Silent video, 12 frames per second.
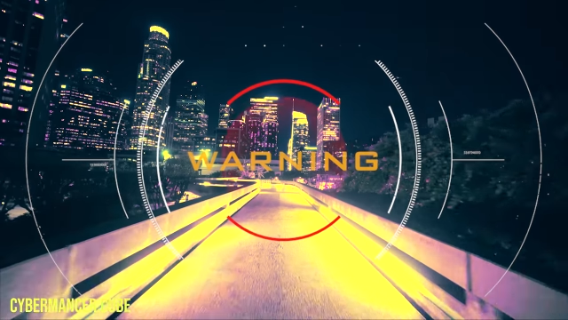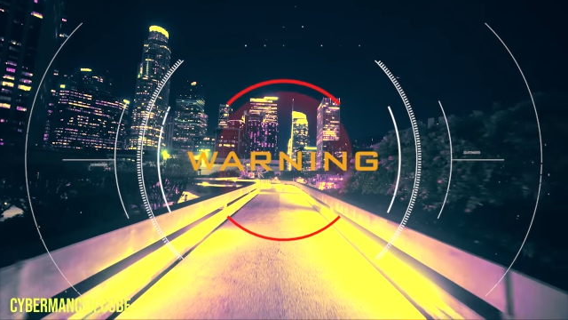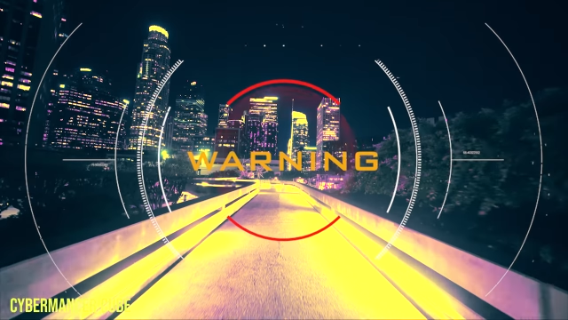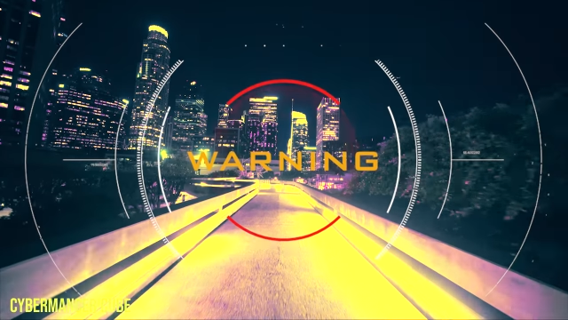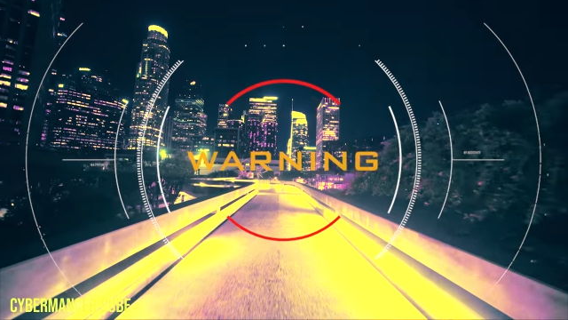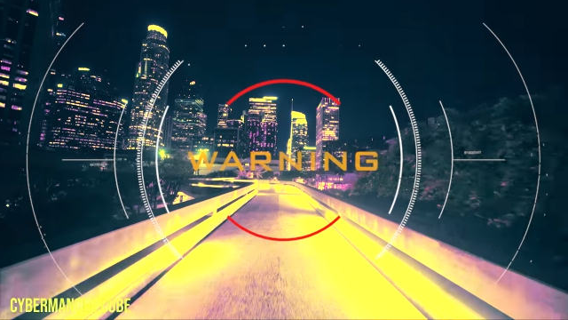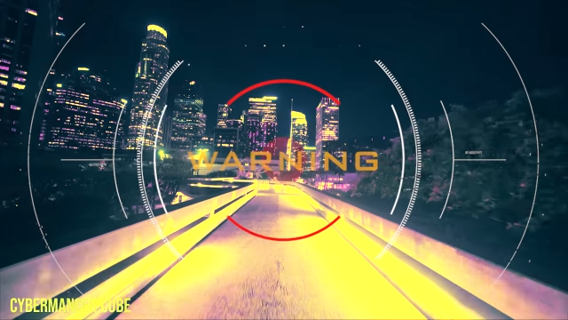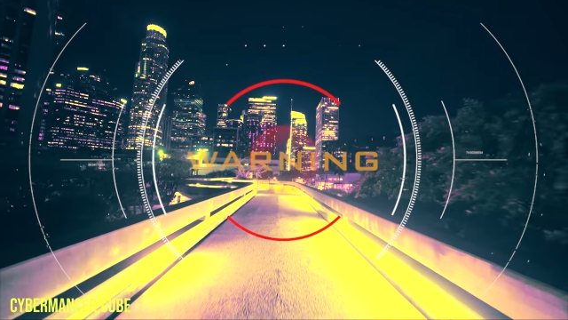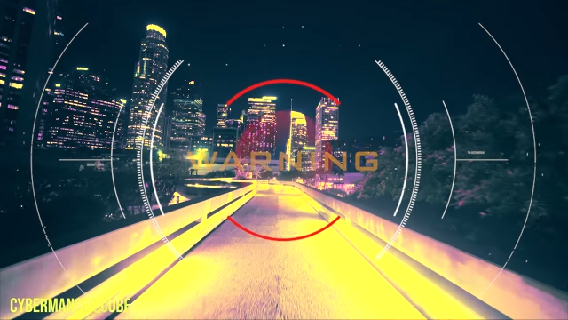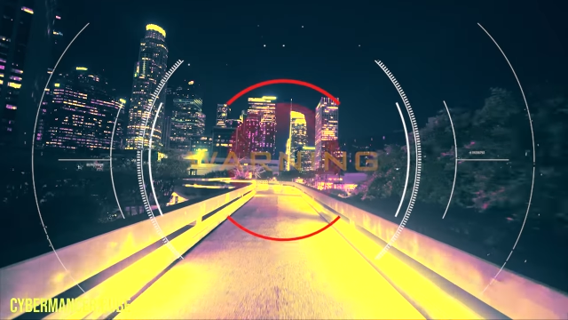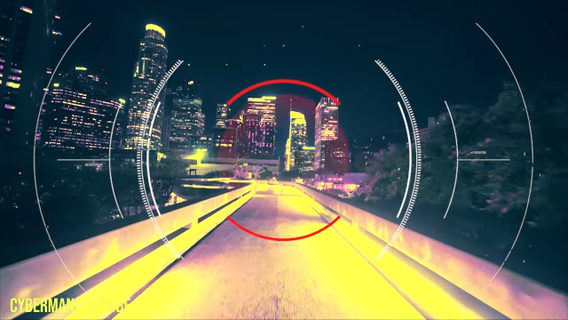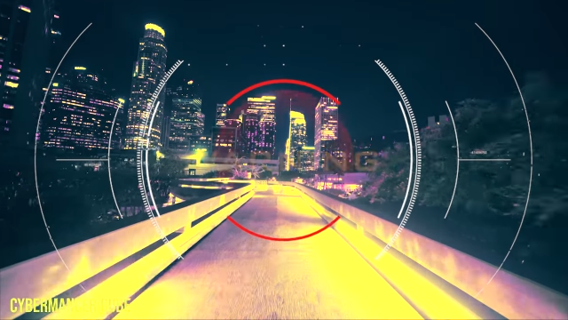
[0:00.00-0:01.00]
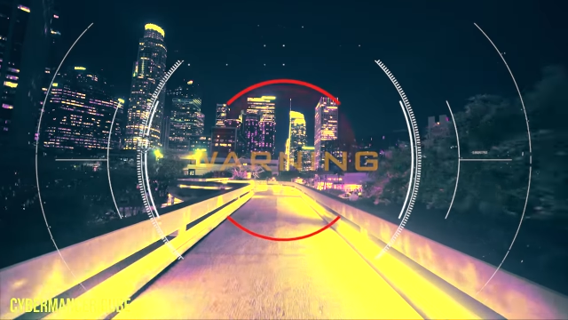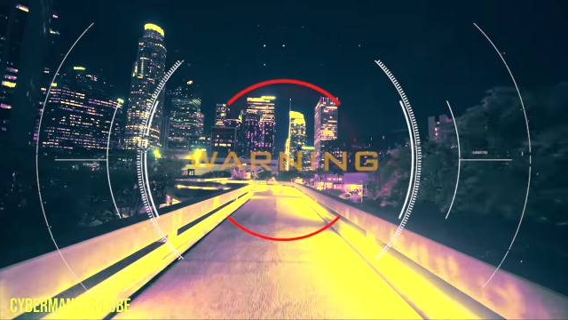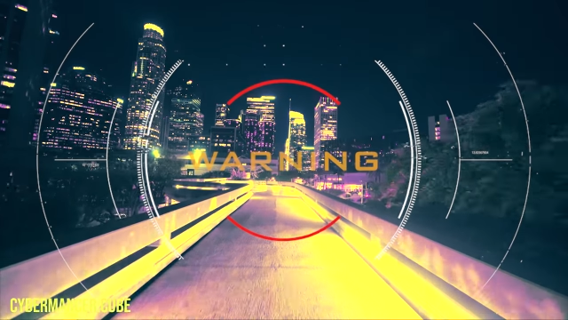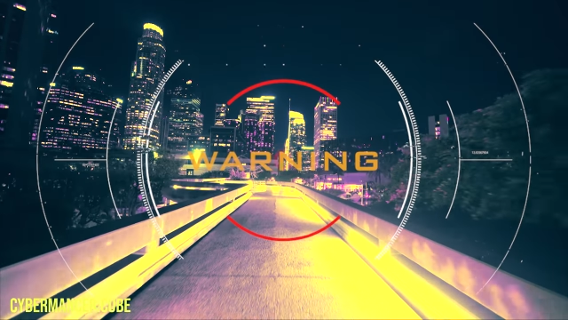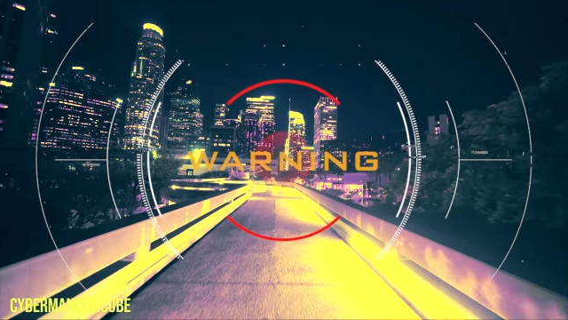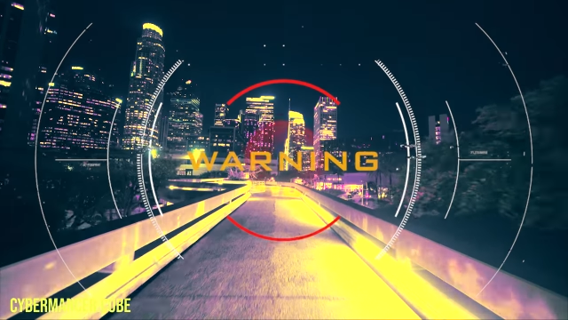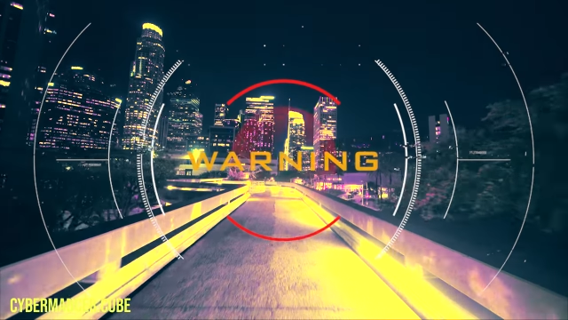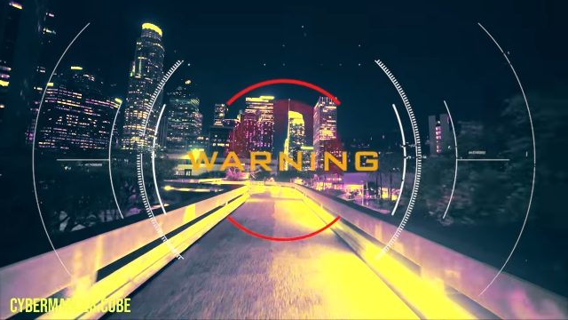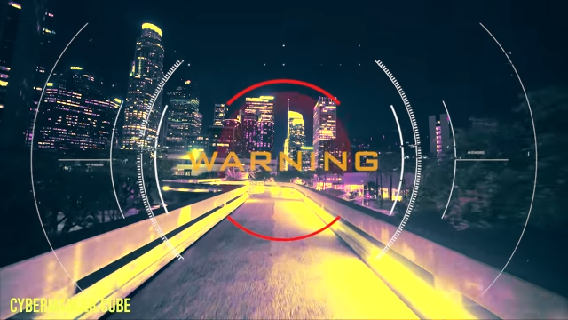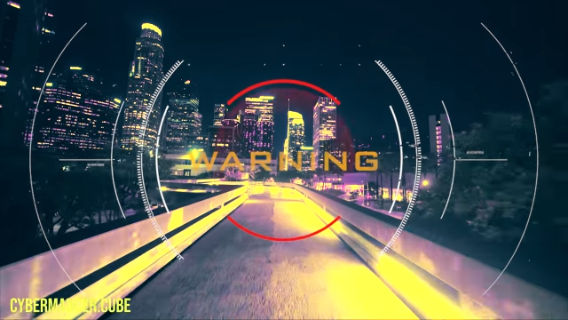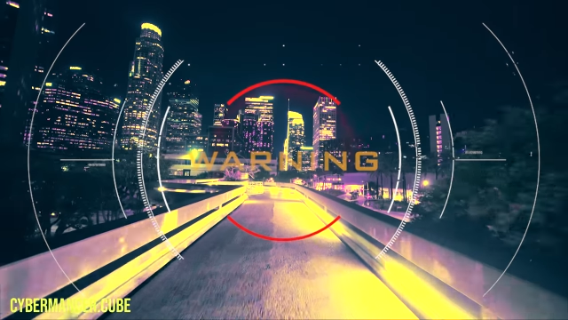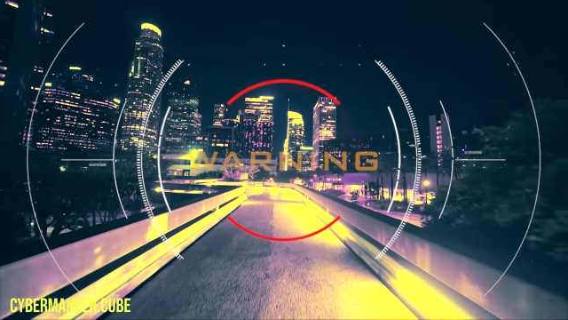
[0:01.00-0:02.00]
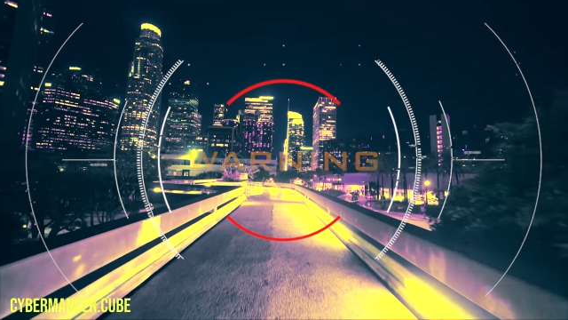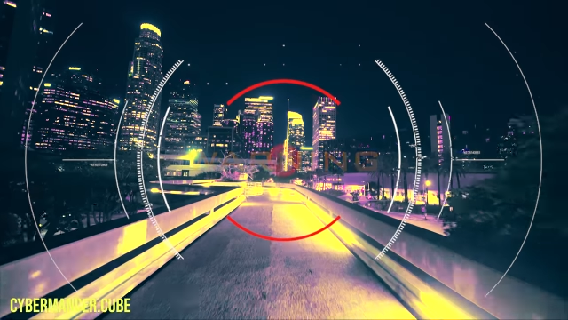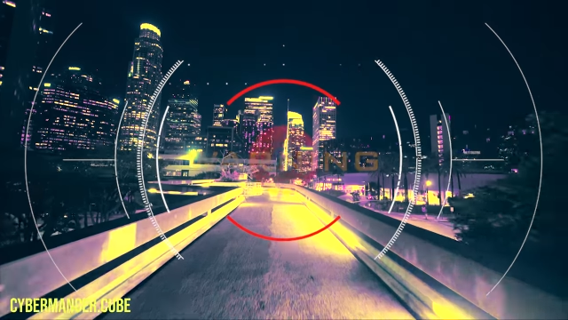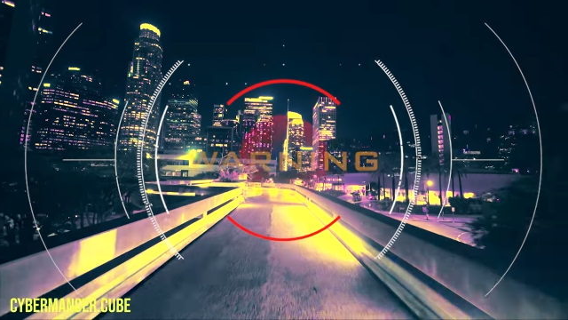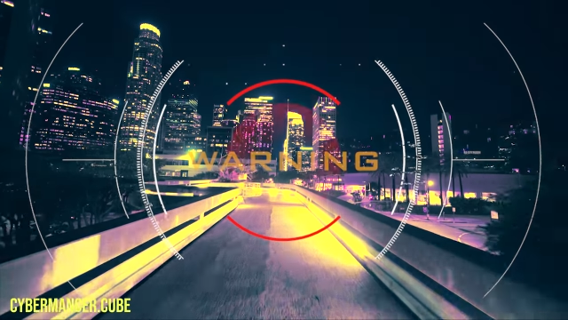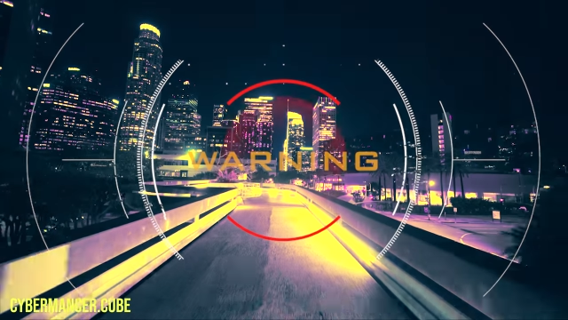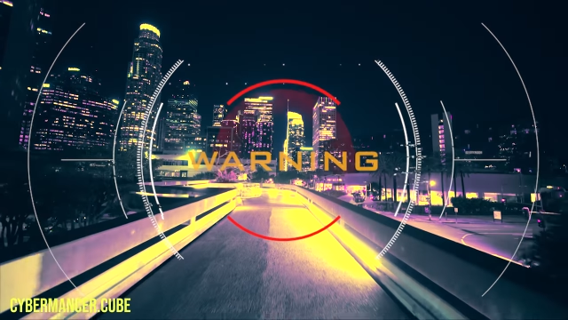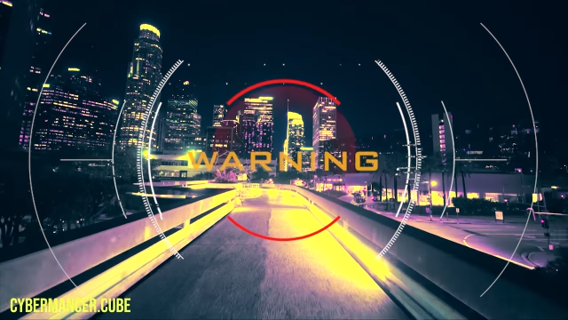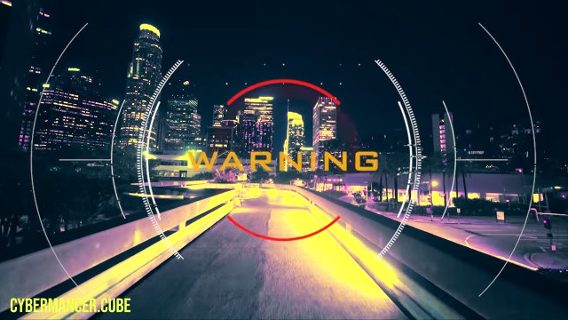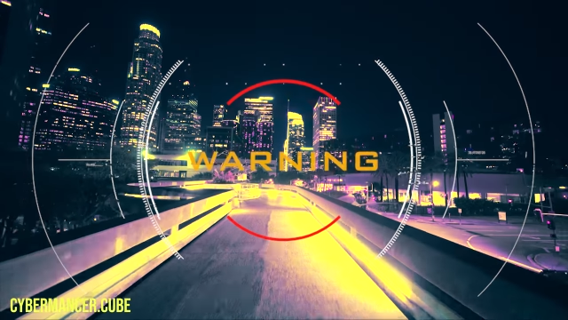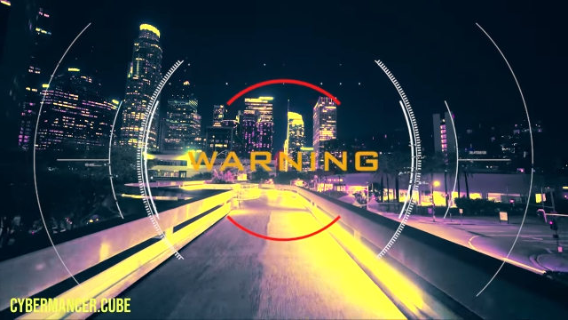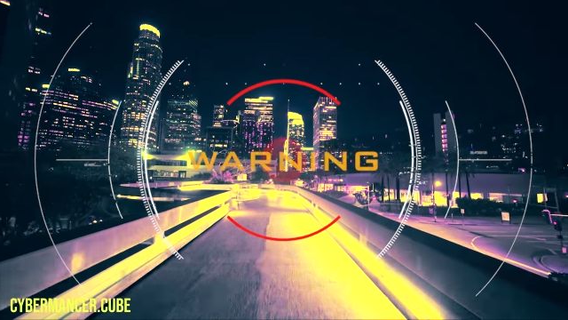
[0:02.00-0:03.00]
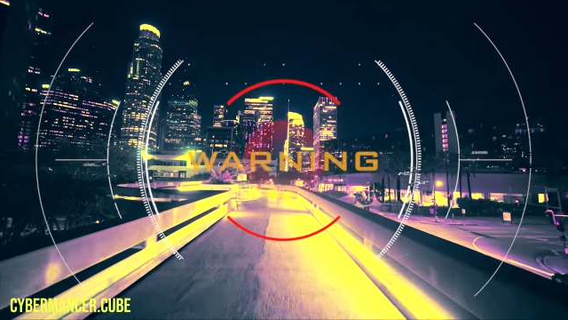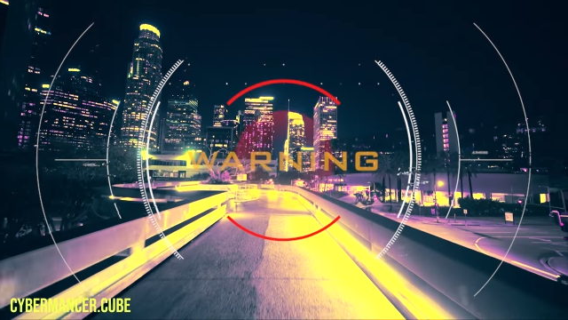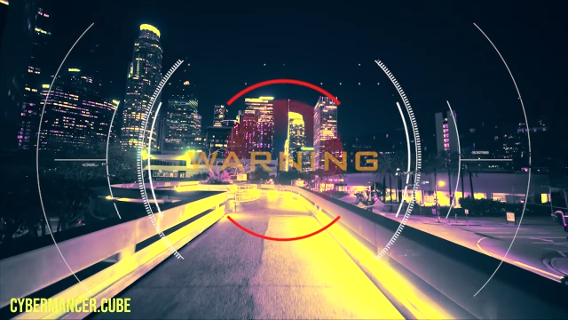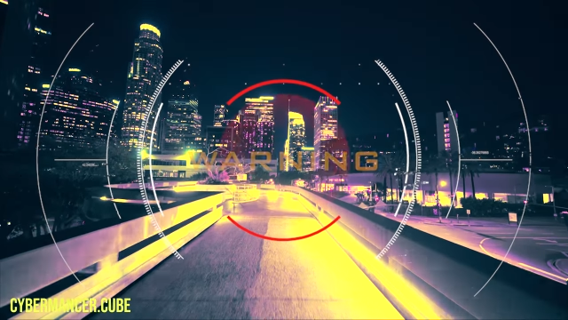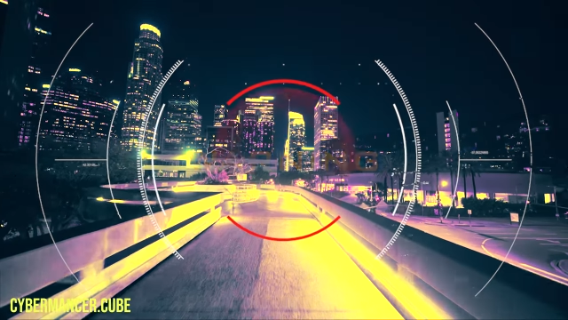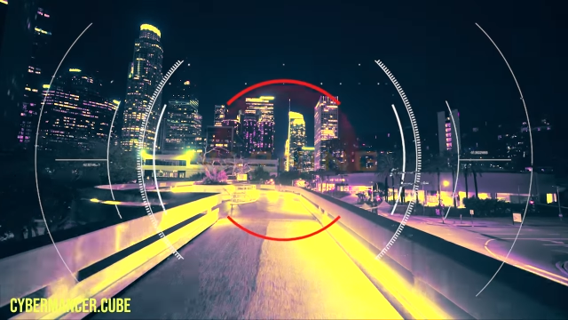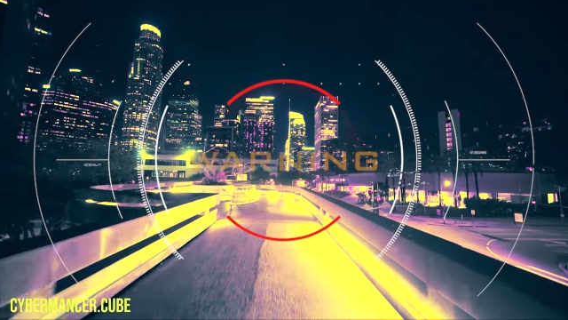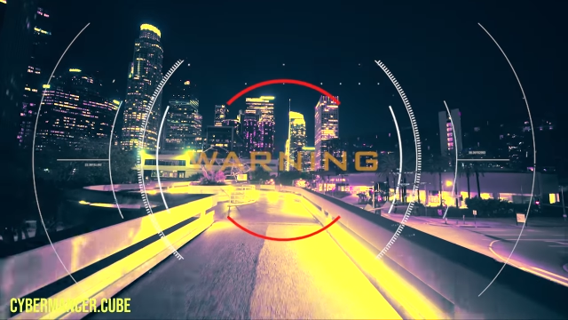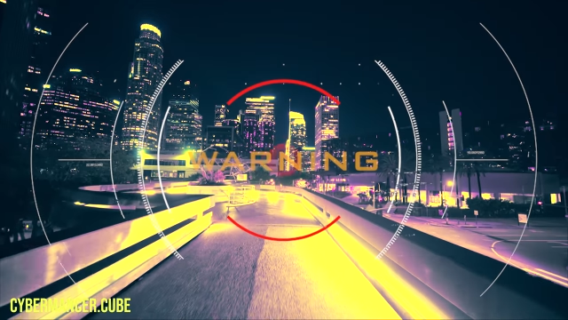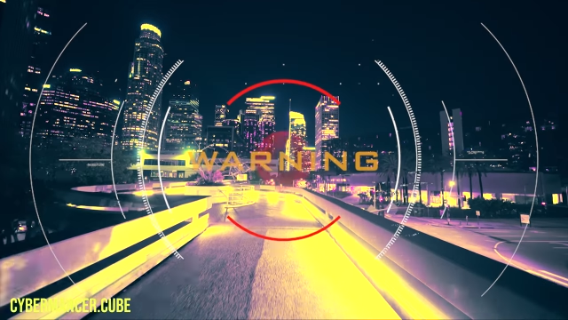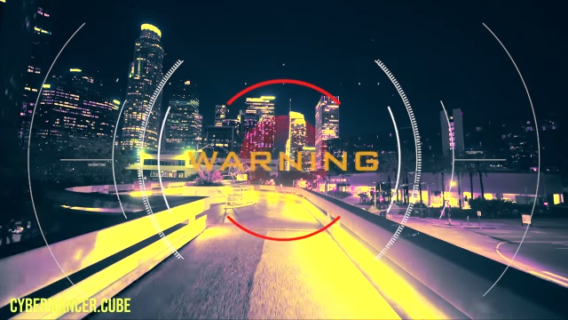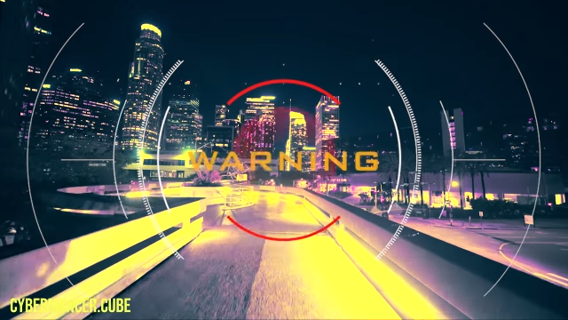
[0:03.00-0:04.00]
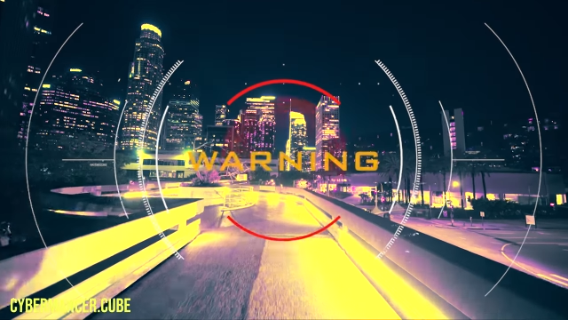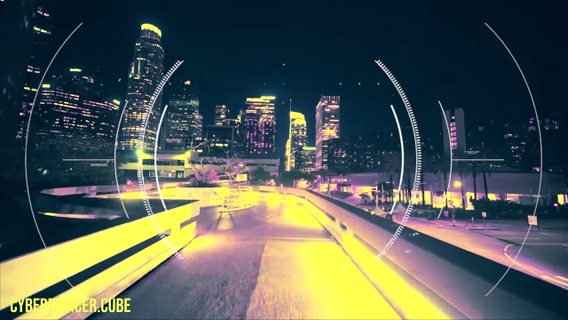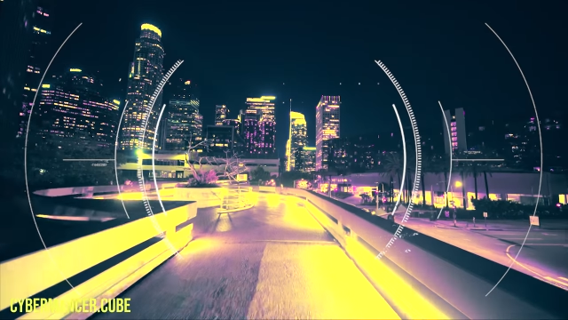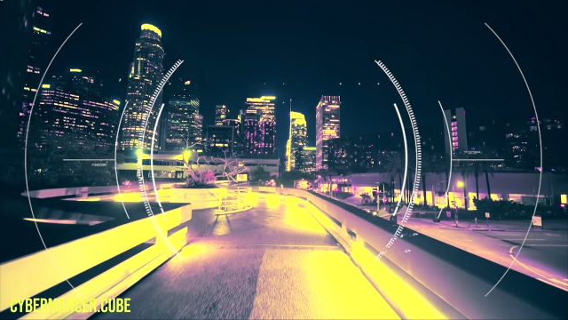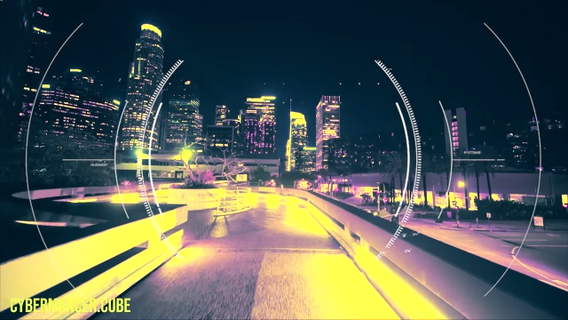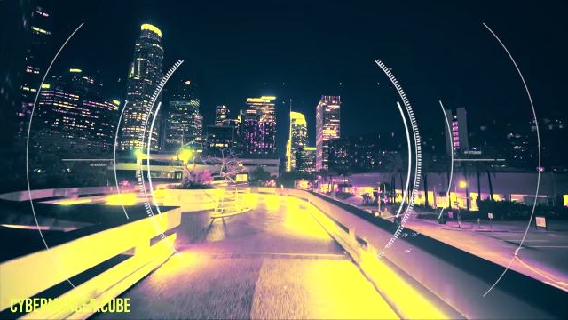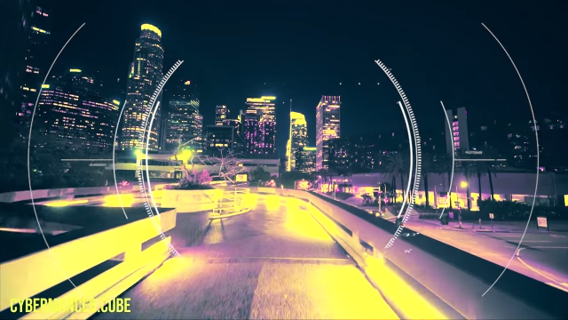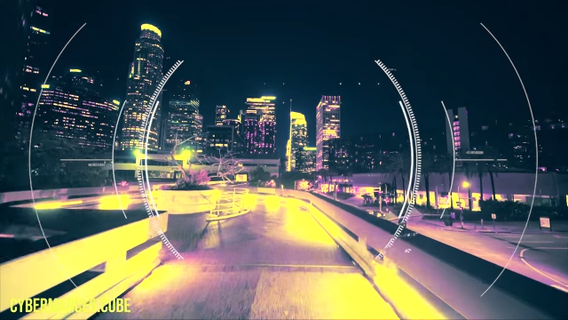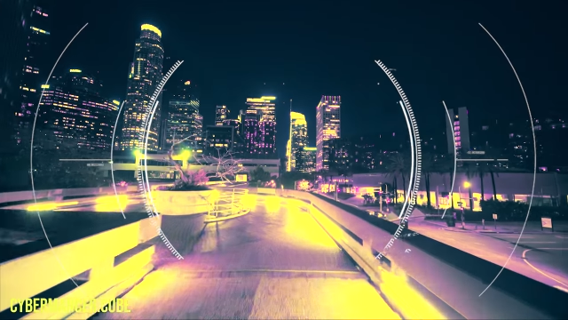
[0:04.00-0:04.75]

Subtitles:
[unreadable: no face in view]